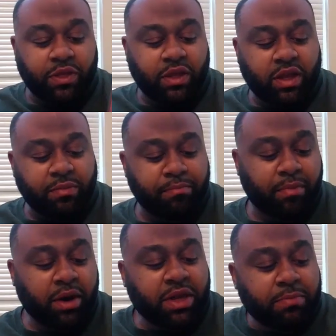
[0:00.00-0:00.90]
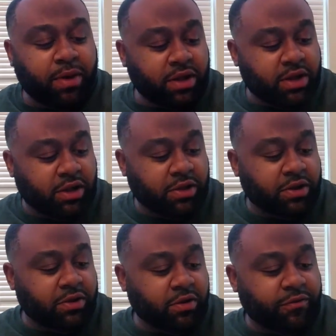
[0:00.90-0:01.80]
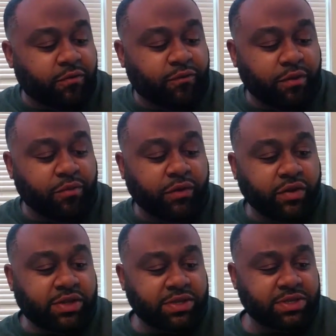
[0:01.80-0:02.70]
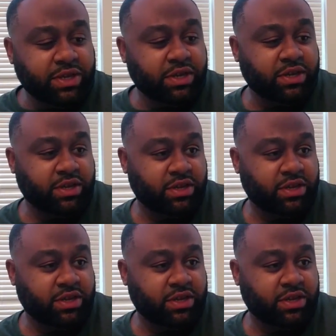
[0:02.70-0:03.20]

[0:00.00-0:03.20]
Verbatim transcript: uh, monkey butt color from River2Sea.